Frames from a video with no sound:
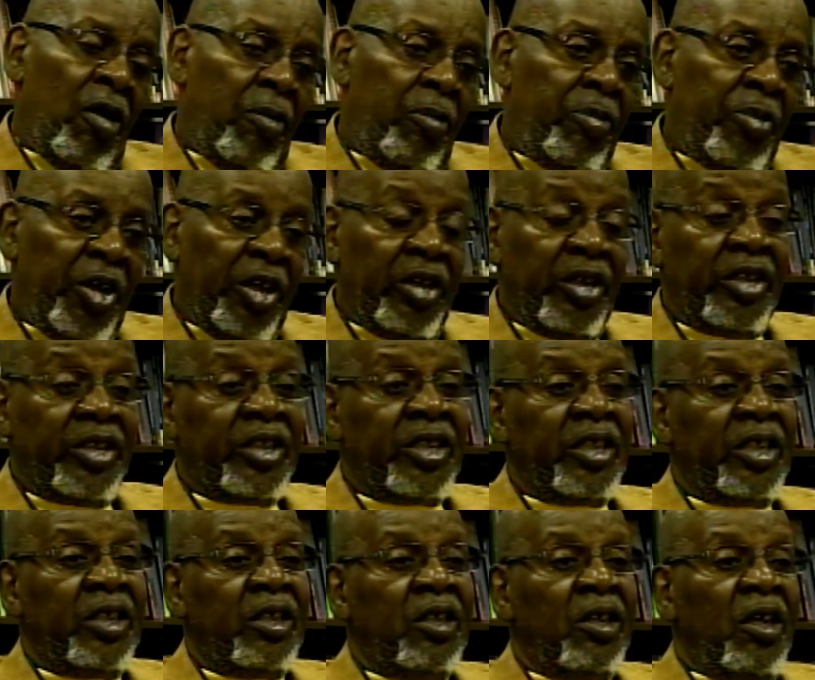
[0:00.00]

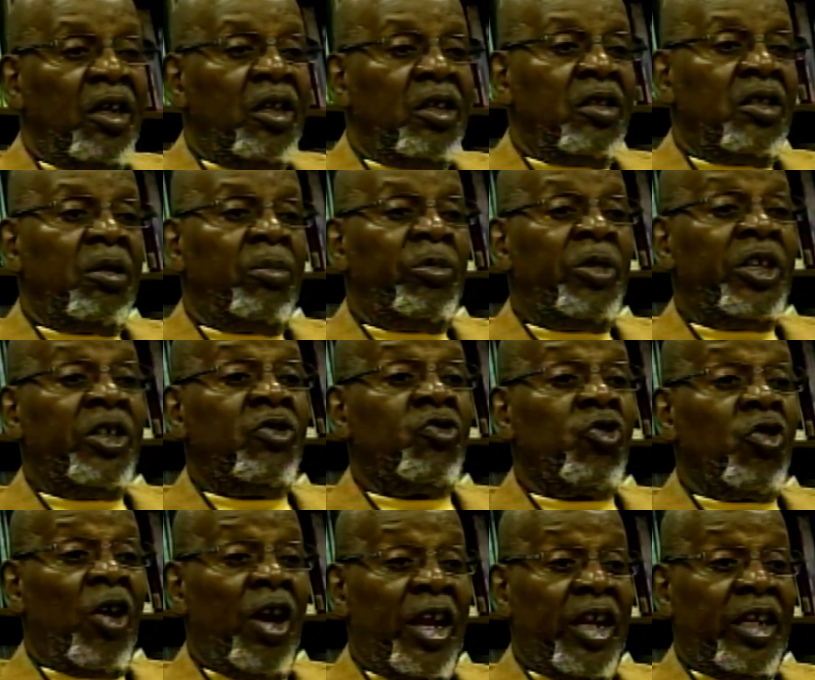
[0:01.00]
ability to be
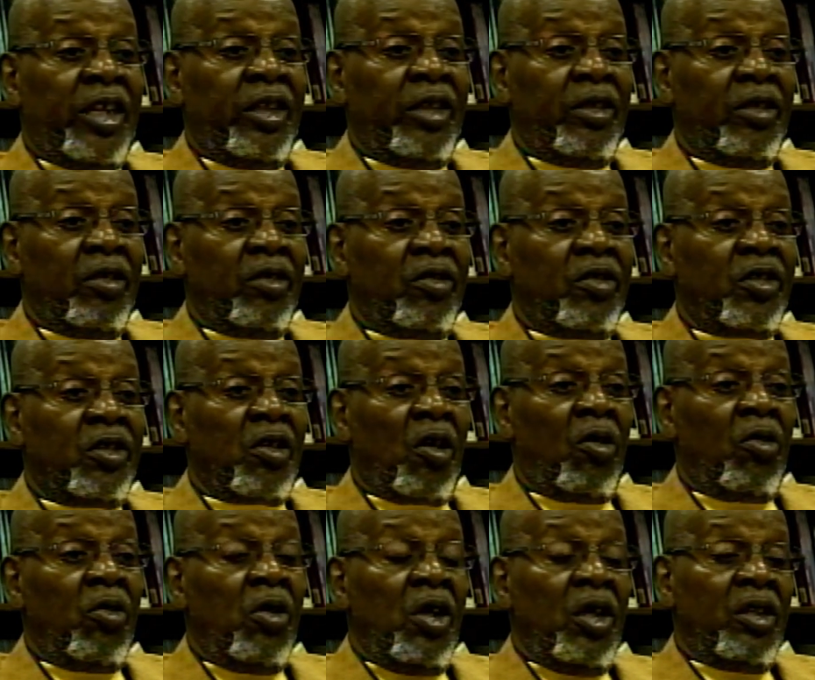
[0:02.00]
trained.
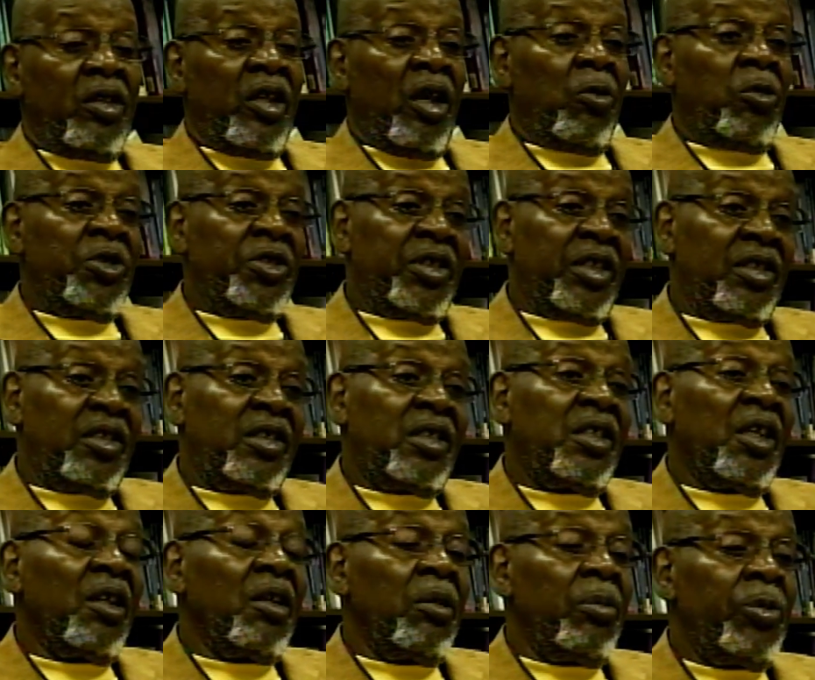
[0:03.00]
So there was a
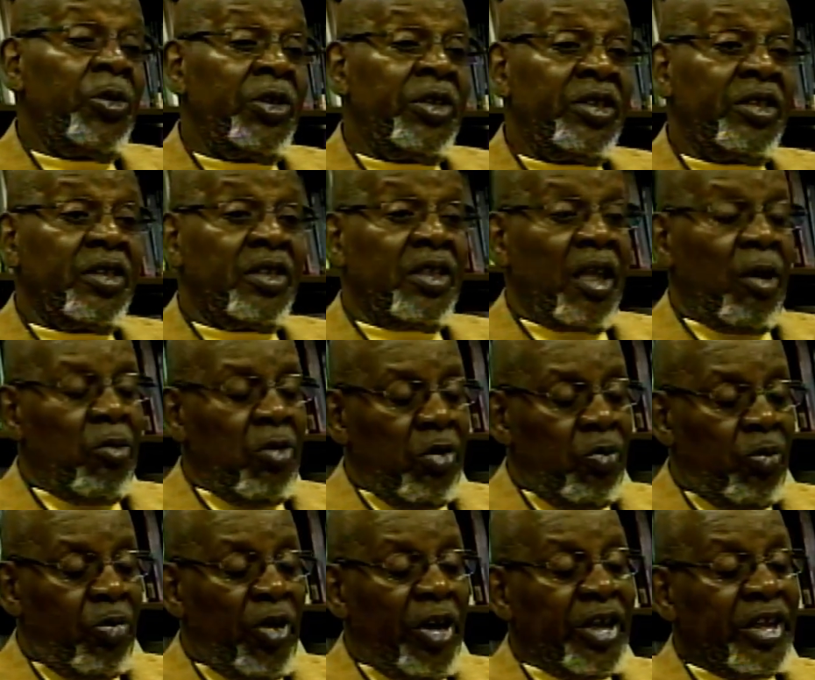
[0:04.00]
syllabus that
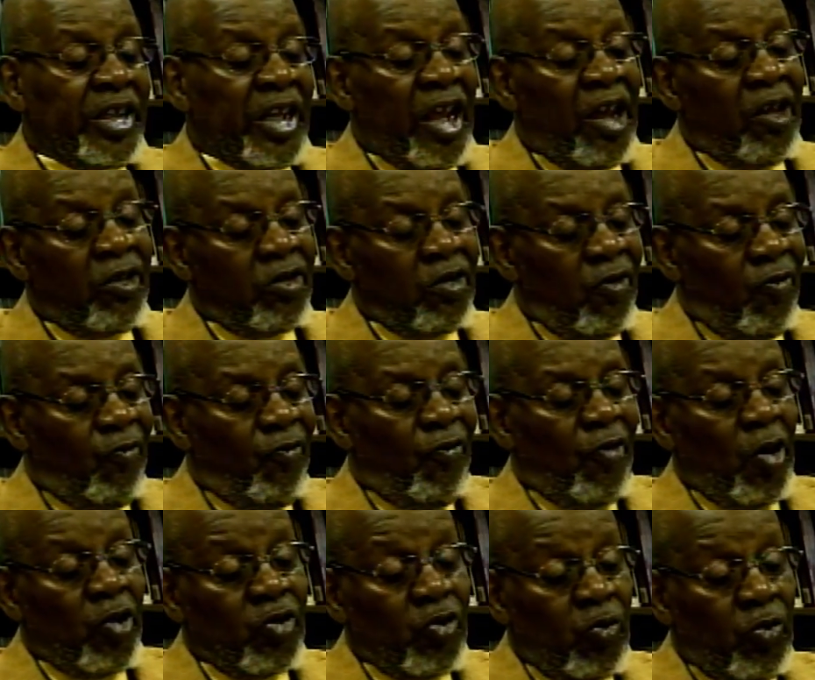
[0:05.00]
would break down the
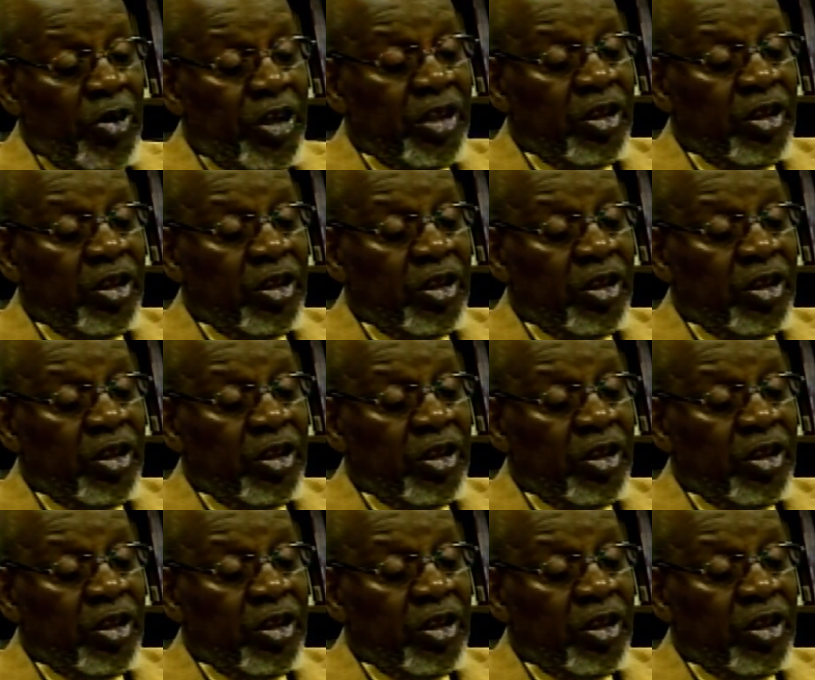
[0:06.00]
first week,